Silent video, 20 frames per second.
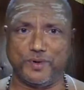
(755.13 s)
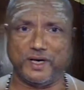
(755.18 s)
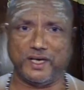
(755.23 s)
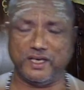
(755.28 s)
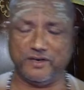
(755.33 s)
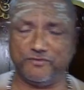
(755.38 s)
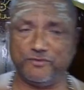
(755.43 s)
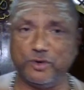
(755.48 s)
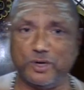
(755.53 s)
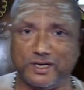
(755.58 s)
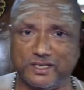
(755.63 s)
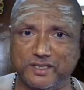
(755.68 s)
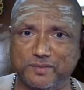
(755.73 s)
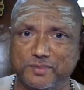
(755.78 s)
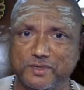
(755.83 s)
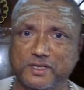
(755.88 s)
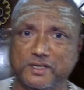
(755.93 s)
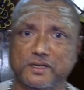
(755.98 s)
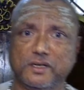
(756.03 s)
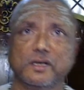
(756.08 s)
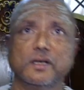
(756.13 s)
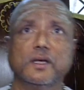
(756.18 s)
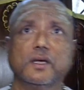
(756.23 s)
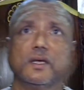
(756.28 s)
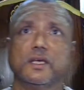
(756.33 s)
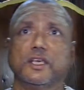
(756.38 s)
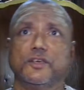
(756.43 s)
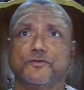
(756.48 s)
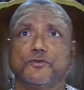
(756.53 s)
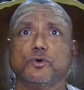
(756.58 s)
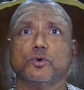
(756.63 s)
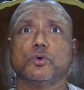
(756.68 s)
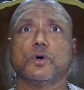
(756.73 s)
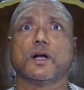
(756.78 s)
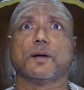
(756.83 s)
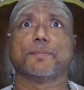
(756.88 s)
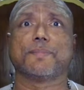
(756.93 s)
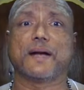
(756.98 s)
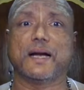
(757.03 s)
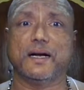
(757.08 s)
If you accept it, if you are a
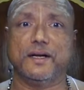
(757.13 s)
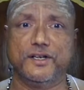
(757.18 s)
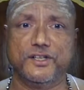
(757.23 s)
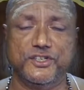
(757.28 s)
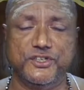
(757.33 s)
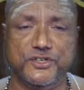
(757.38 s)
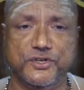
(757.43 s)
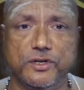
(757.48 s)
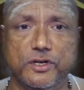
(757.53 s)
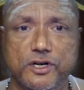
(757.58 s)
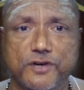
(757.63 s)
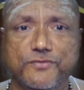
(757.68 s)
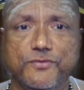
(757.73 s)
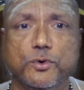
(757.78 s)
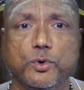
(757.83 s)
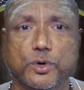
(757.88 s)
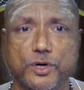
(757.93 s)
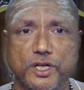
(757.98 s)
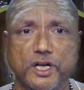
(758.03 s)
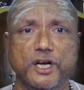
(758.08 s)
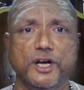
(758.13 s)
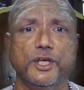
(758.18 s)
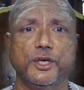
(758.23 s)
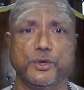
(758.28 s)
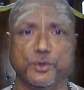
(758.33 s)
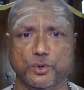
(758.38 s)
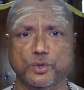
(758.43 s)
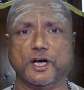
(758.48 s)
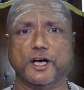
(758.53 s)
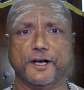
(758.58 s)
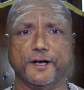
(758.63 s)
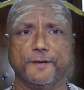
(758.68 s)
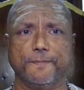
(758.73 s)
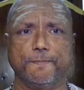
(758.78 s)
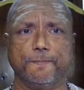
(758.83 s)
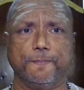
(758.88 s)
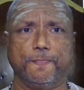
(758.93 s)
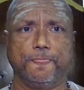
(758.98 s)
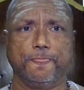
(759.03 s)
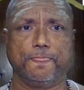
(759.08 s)
practitioner of Kundalini Yoga,
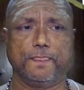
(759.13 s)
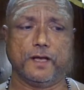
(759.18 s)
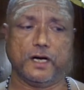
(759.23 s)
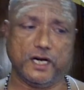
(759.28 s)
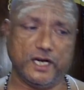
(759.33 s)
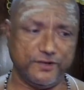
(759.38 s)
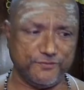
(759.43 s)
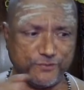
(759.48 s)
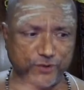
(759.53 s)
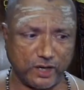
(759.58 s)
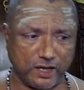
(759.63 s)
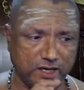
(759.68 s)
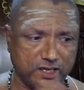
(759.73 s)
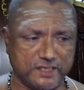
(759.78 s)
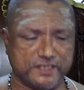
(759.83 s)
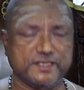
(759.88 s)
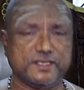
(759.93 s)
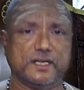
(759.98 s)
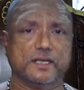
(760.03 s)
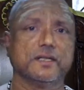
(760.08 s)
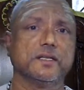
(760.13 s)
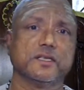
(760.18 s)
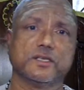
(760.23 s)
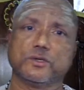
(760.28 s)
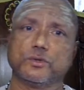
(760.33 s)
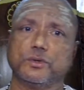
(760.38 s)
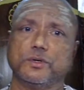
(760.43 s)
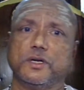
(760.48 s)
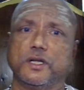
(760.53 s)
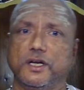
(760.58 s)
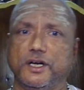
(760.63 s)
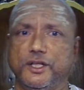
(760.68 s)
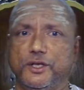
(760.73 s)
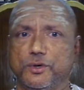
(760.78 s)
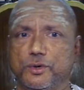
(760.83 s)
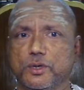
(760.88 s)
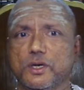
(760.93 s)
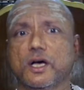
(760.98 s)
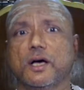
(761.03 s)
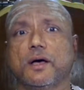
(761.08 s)
and if you understand this Kundalini
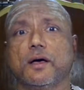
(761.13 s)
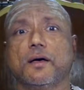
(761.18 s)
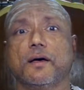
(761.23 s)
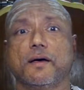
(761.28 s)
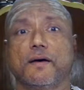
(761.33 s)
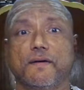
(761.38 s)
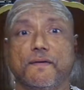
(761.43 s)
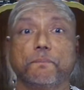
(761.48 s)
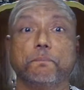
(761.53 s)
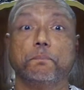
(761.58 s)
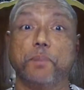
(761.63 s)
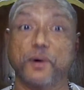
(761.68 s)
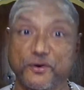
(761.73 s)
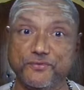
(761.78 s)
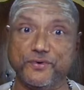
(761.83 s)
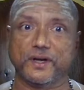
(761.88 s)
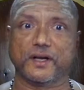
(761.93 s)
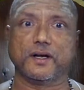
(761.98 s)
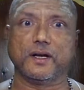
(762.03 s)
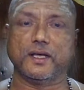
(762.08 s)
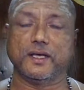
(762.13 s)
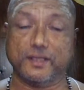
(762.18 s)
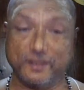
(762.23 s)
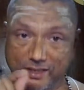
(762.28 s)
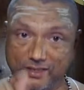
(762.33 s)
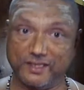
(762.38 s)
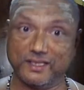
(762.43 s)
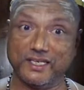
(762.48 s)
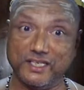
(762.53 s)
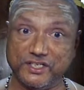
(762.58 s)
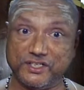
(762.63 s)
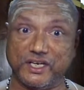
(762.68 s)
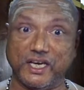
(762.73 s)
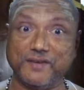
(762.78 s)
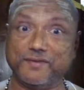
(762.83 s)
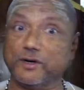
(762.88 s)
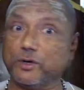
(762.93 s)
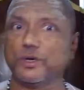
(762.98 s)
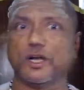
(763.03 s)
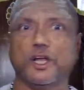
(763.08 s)
Yoga perfectly, this
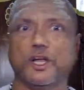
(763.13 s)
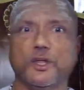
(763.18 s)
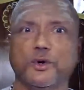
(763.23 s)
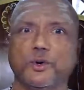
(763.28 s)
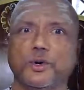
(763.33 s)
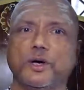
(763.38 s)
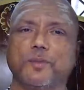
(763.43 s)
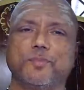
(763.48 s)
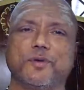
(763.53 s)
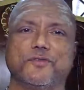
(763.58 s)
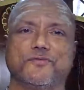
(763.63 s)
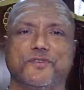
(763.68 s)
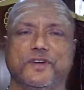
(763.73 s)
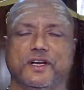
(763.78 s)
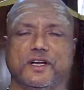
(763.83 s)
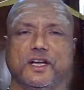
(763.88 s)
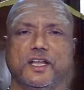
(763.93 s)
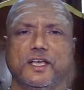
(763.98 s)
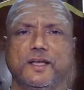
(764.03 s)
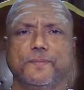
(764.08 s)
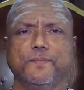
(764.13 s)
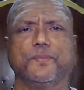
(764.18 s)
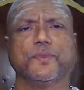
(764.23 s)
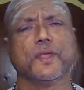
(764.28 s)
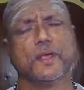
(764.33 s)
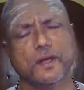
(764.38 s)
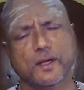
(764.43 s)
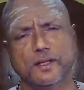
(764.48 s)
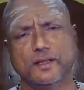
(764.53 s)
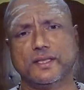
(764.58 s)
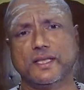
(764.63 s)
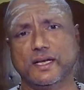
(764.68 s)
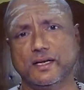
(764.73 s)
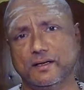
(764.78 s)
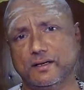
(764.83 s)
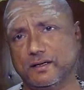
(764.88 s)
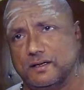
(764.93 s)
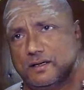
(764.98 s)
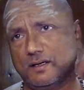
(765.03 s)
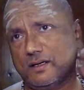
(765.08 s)
Shaiva Kundalini Yoga perfectly,
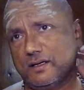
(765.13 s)
then